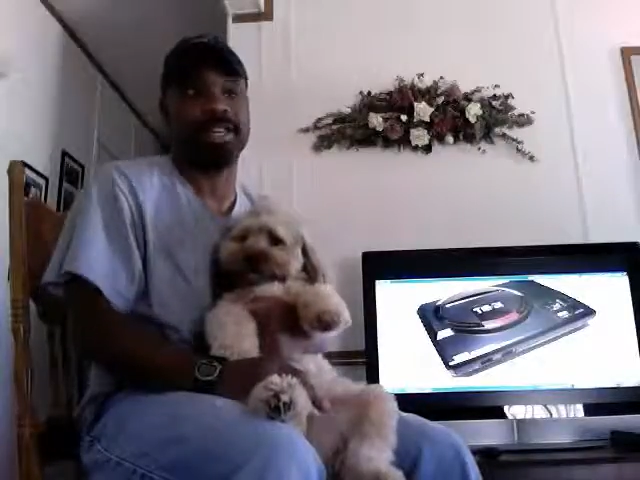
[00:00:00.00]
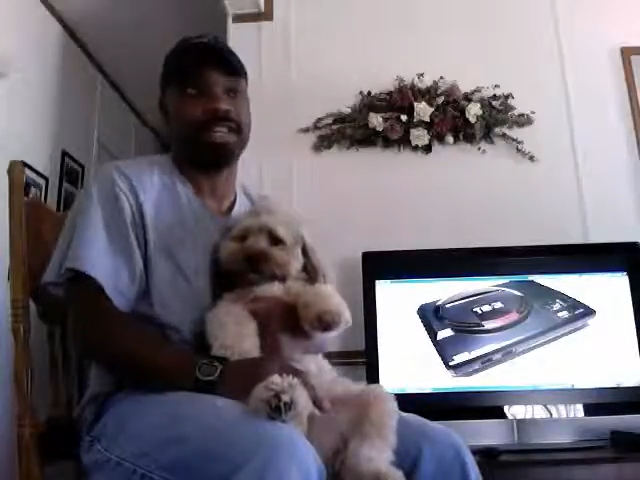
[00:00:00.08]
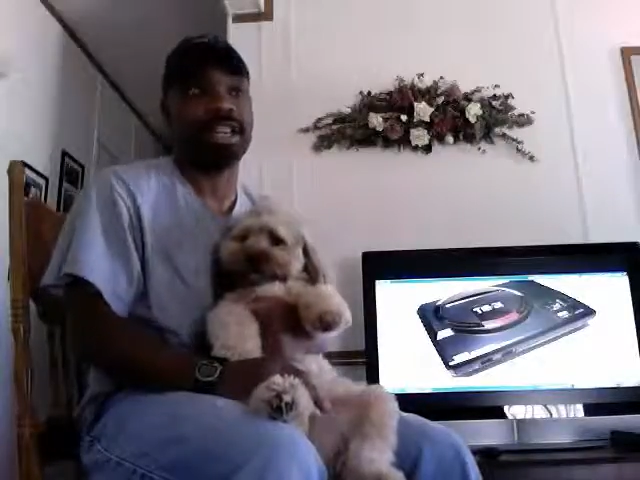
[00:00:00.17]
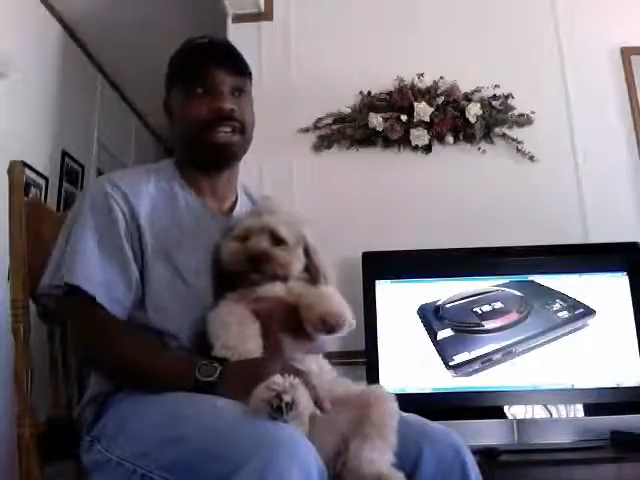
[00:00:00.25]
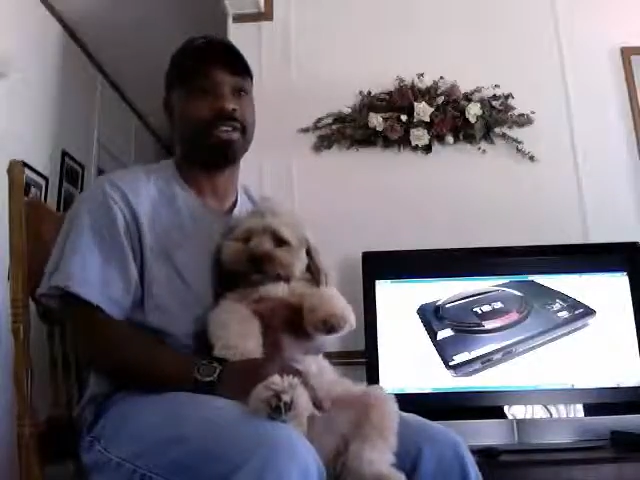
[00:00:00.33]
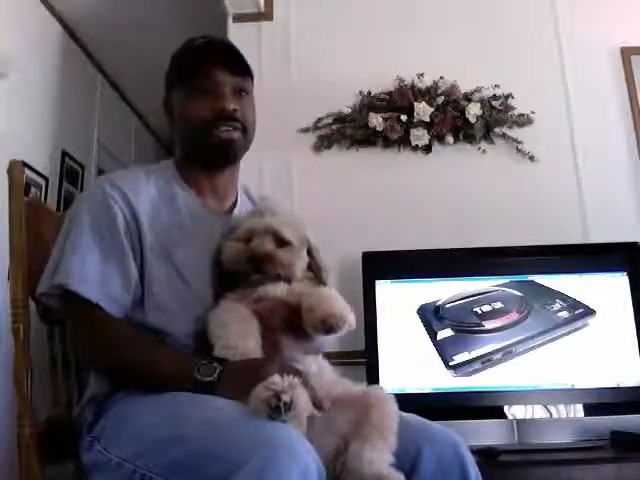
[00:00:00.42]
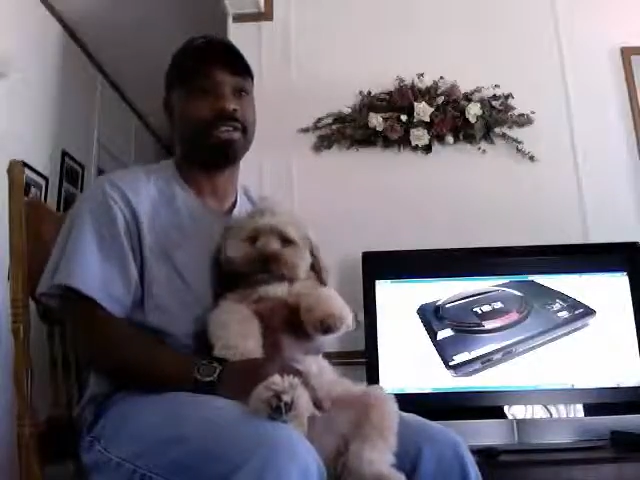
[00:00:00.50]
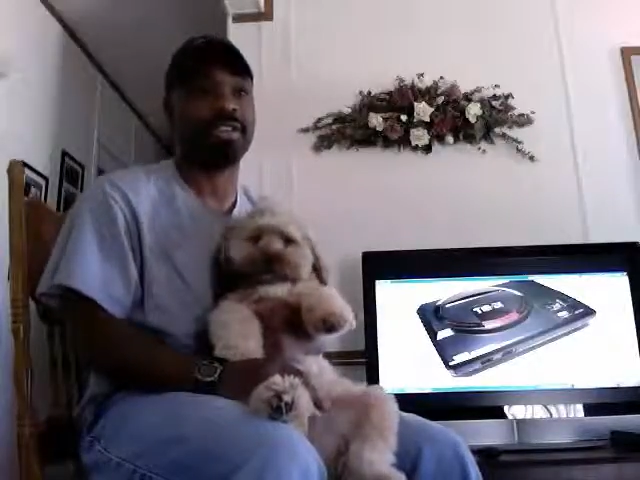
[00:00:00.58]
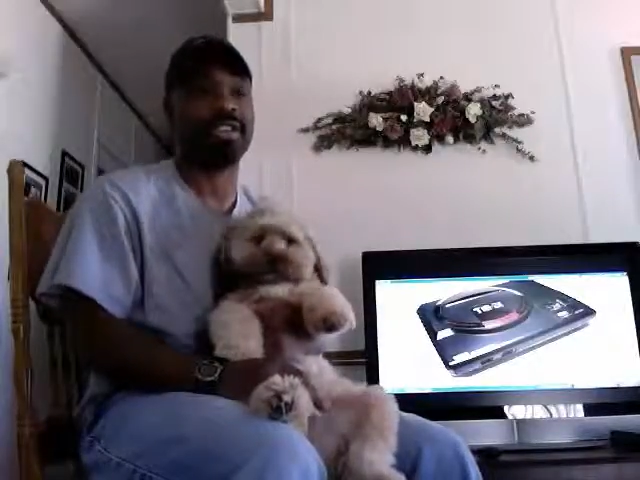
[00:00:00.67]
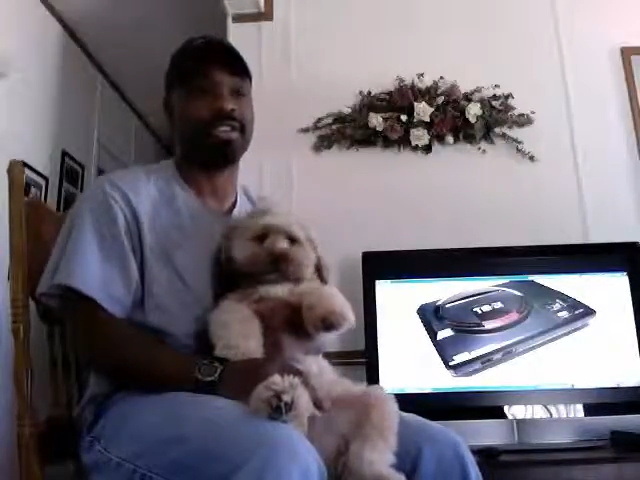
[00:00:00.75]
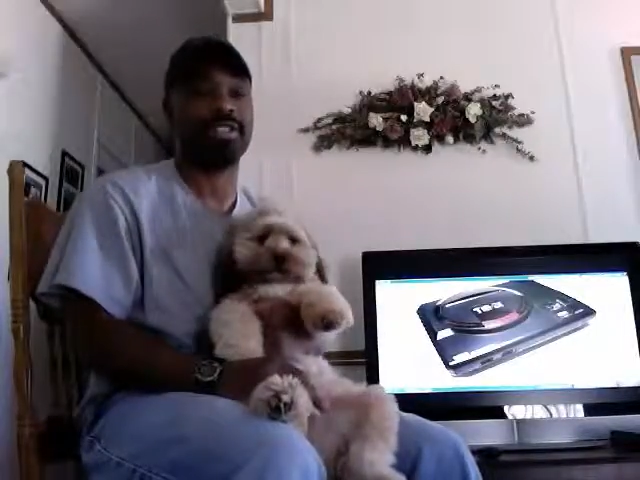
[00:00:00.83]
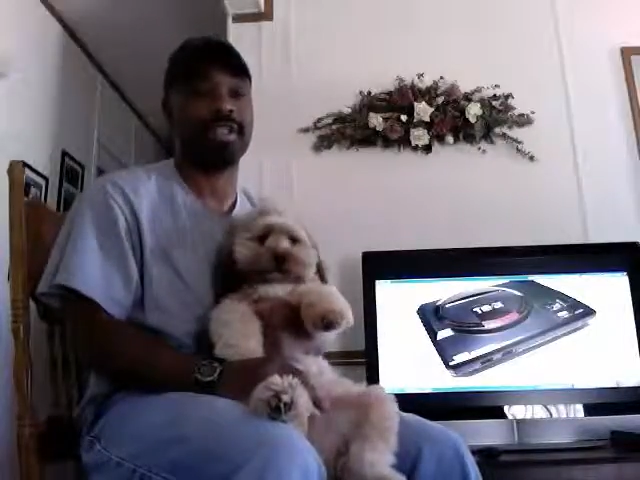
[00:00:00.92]
channel is
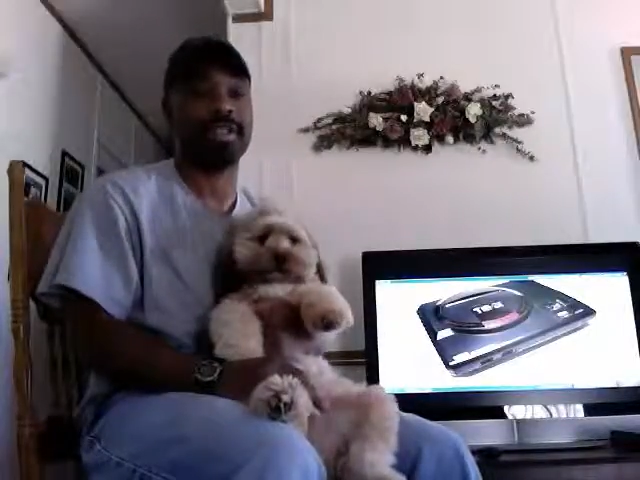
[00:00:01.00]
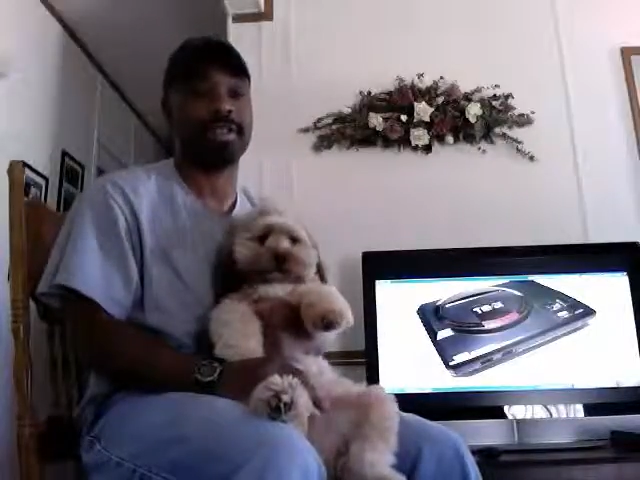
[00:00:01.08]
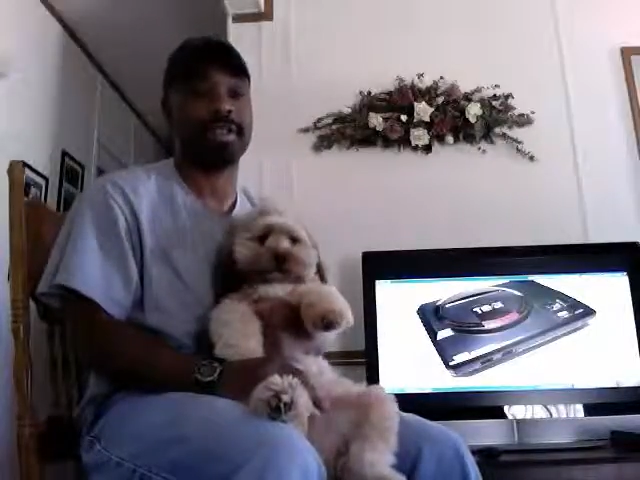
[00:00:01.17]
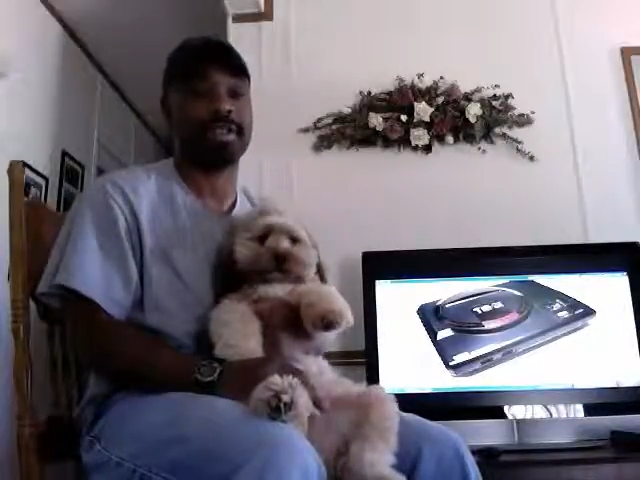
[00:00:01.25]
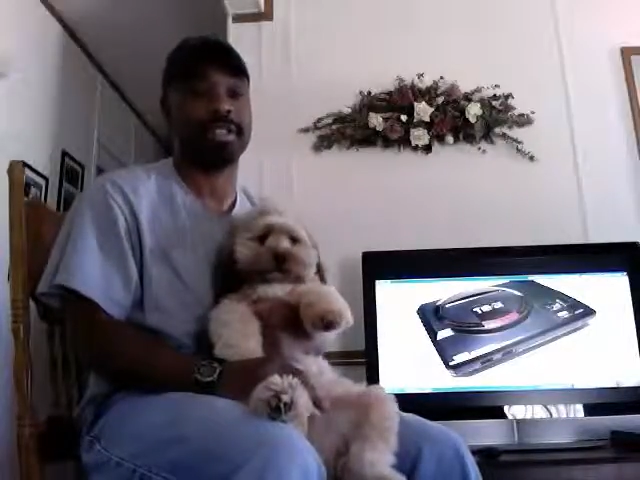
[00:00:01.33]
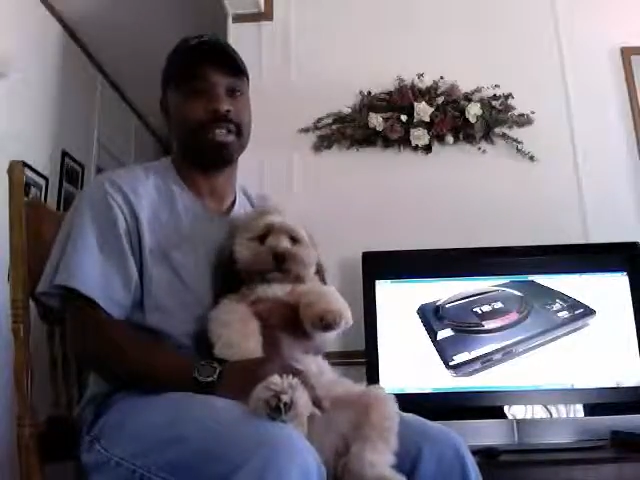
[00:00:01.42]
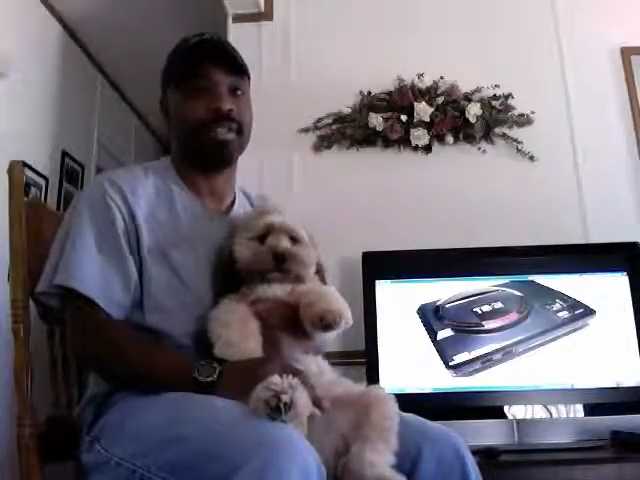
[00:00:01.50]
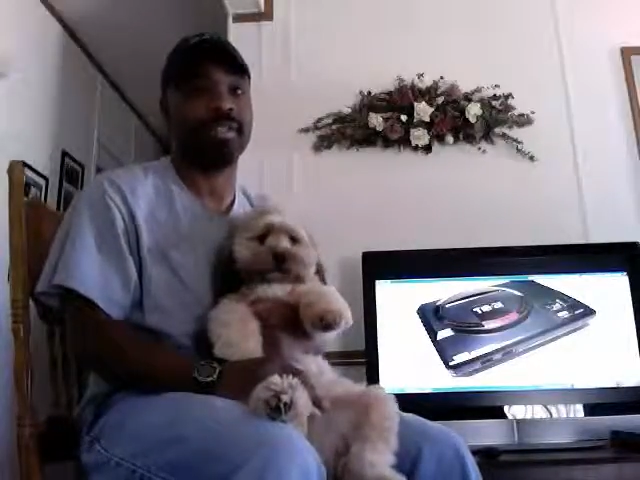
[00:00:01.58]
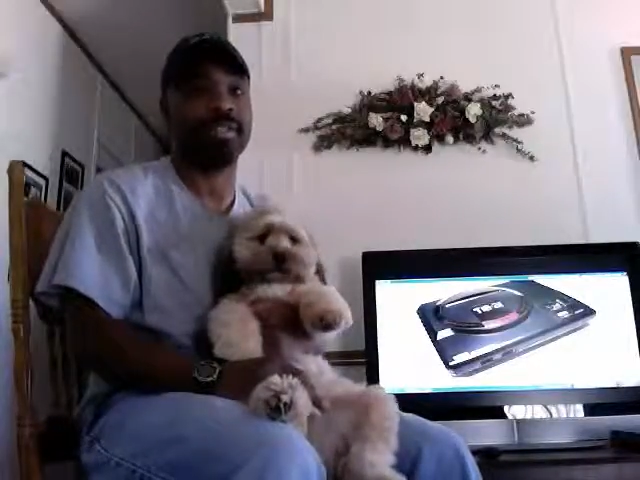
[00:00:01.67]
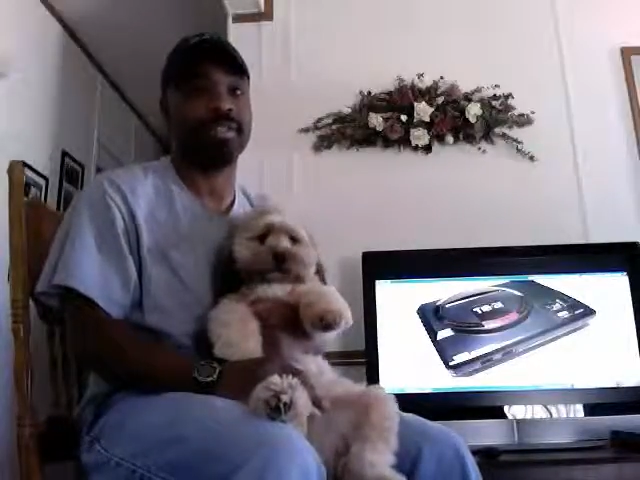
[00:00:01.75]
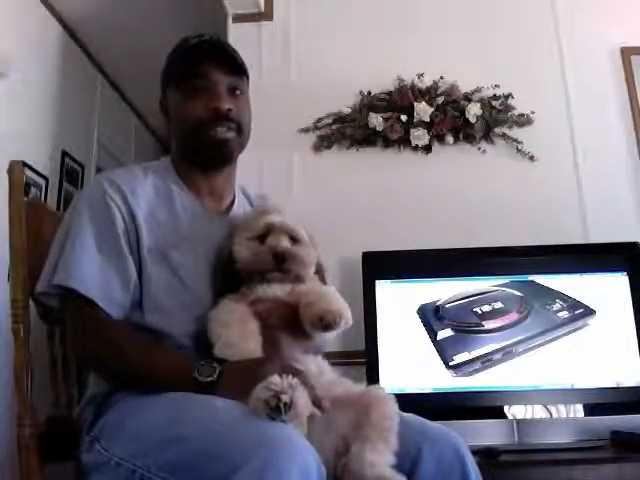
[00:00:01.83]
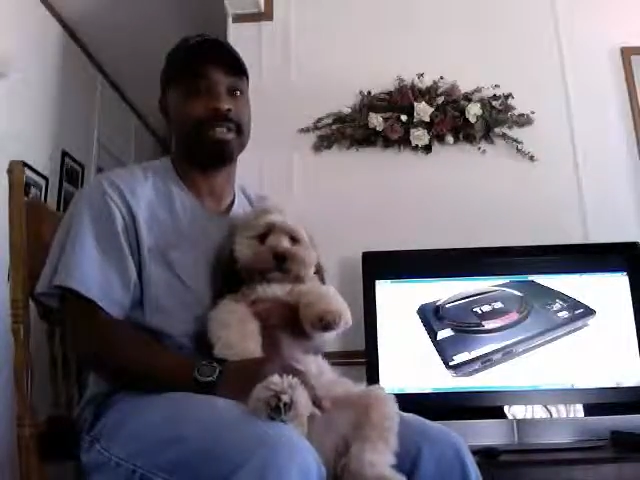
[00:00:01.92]
just to talk about loves
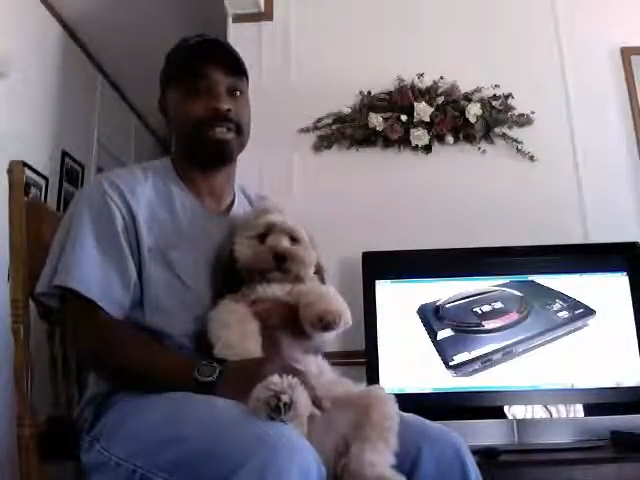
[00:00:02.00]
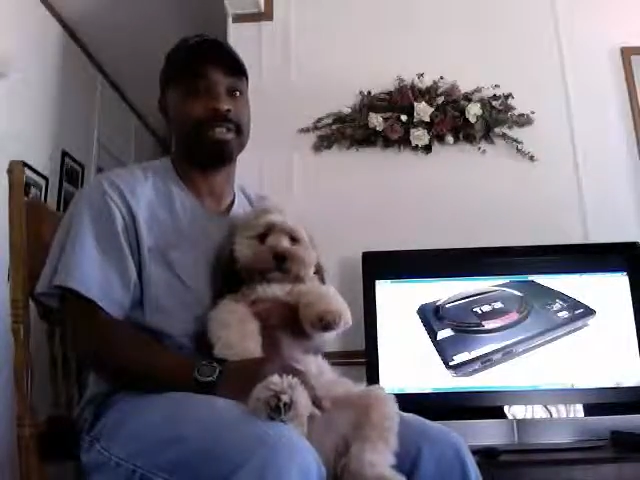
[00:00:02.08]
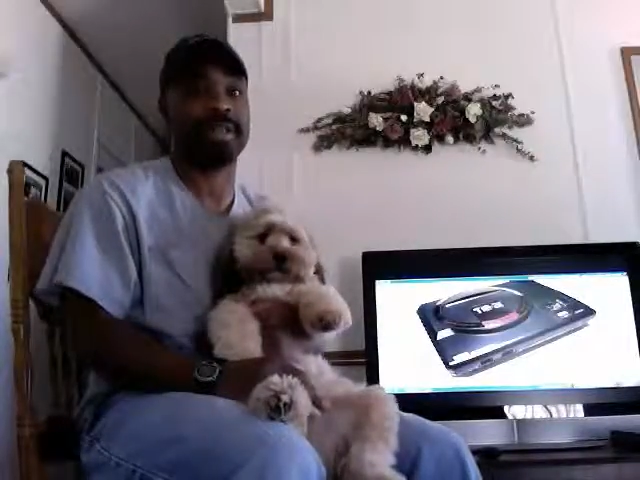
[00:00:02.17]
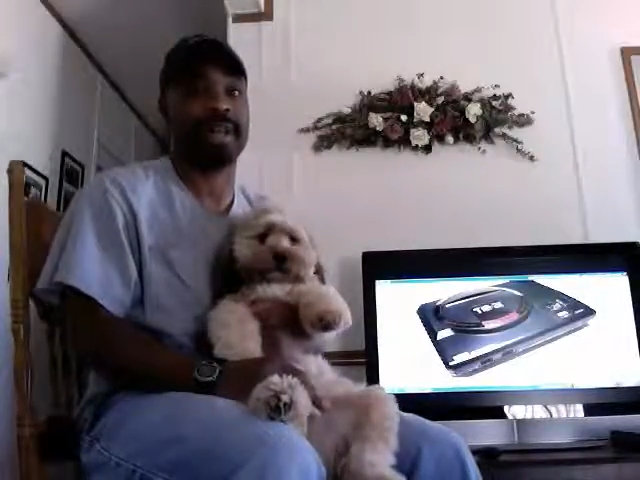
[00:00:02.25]
of the system.